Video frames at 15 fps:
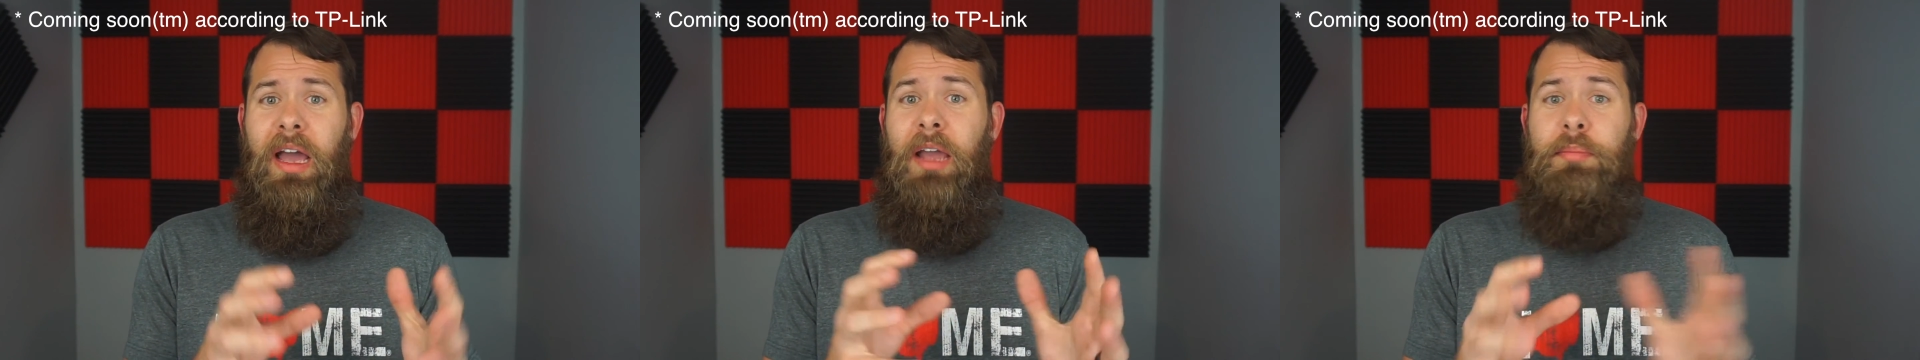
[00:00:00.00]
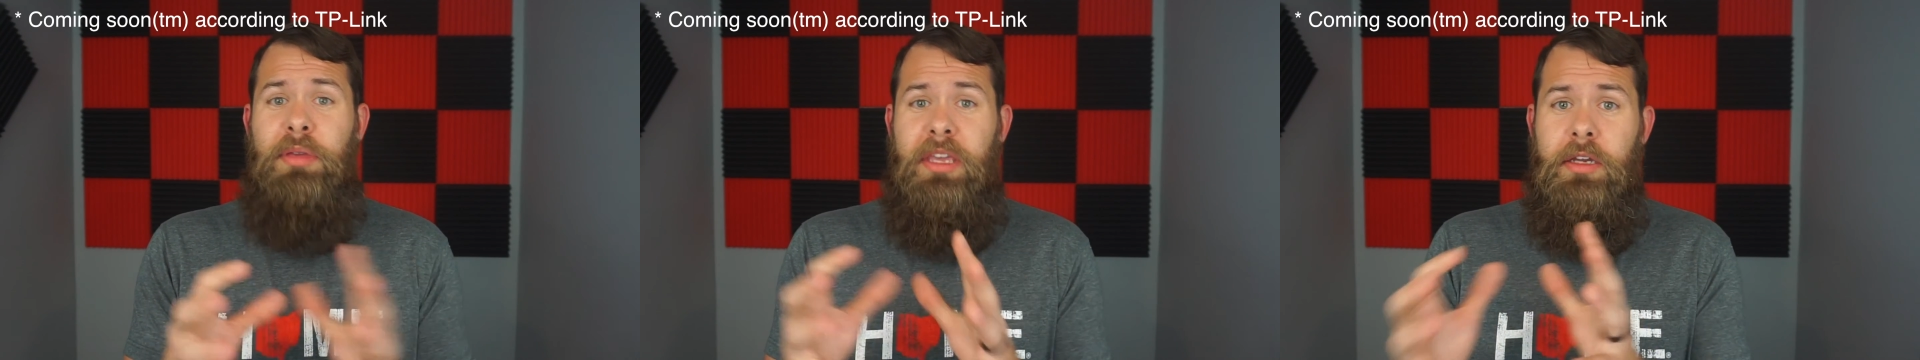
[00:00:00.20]

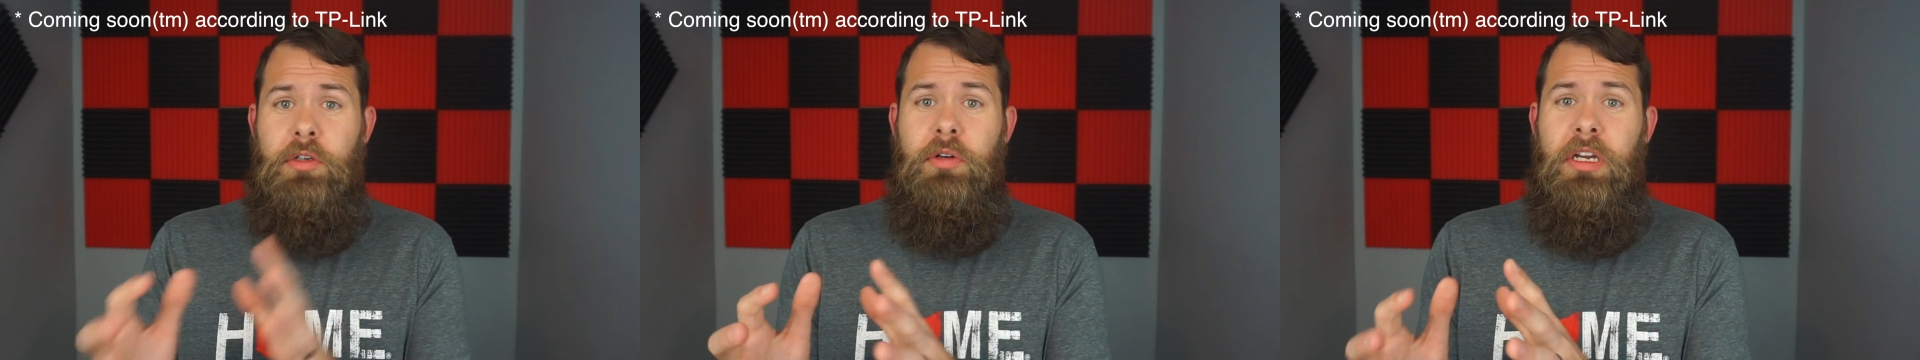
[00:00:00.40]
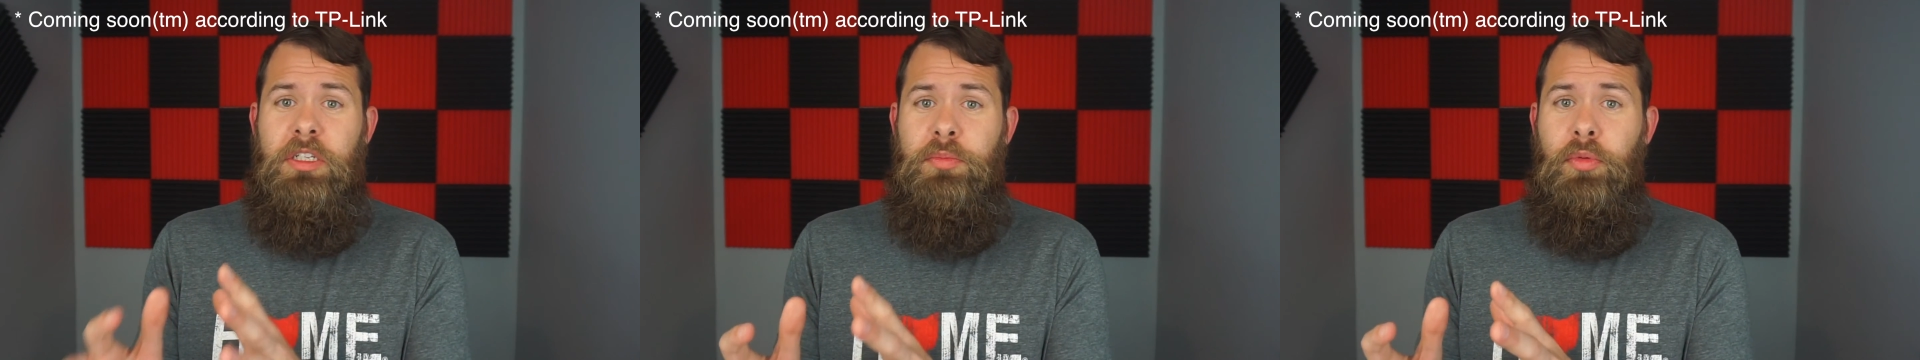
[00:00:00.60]
IP
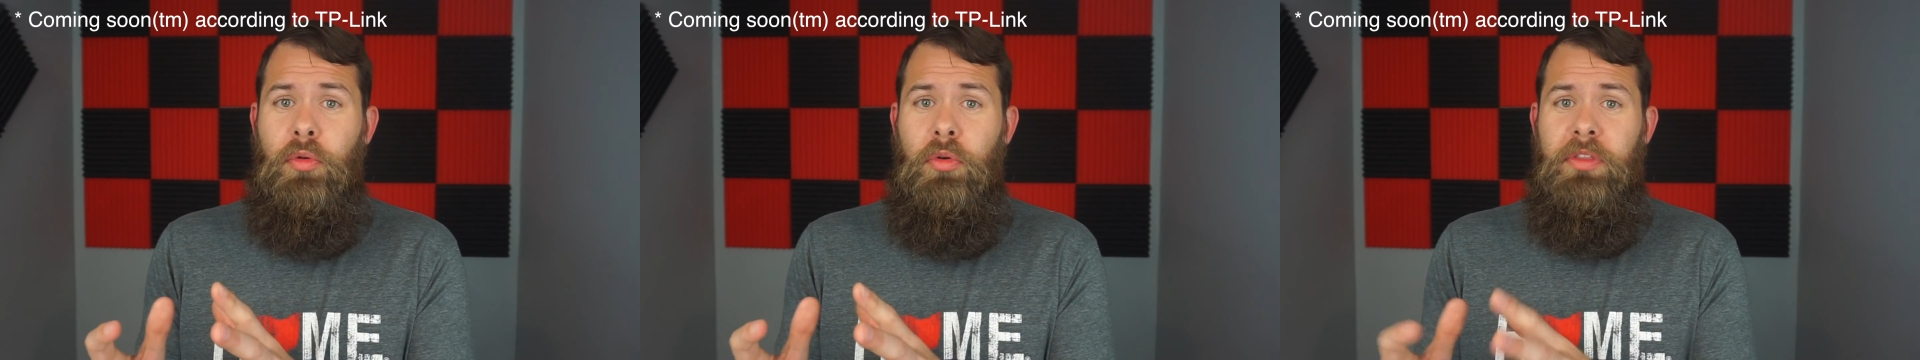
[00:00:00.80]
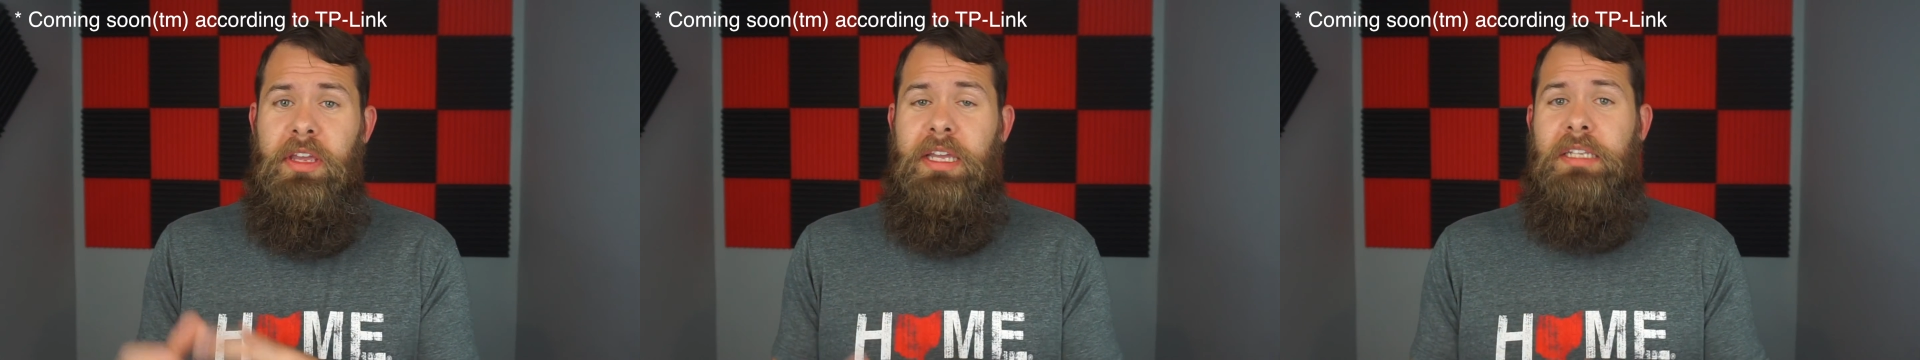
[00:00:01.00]
address
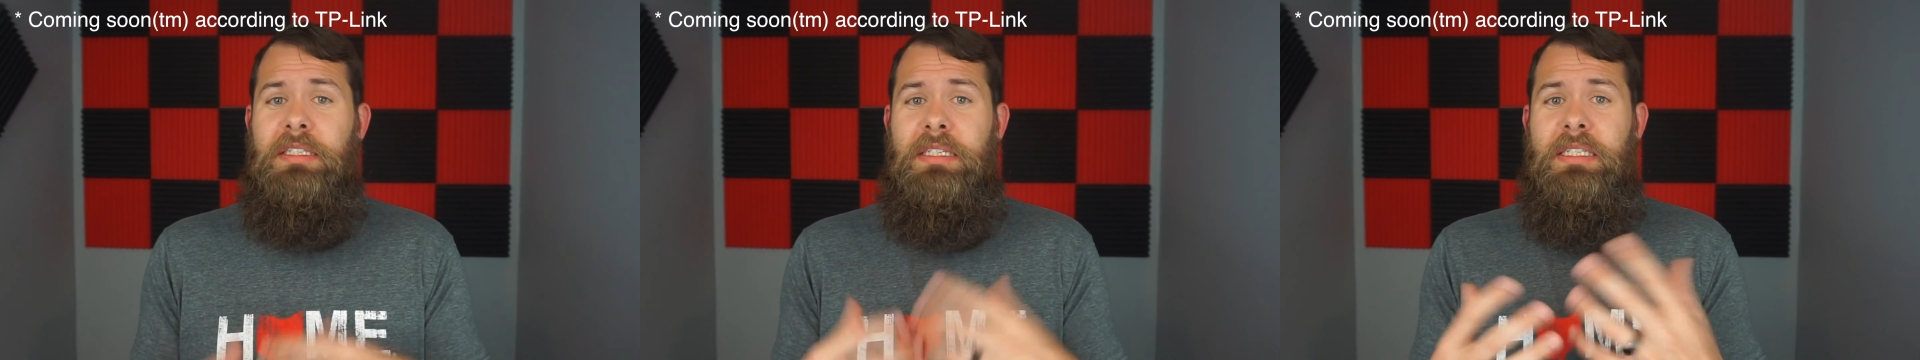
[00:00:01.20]
pool that gets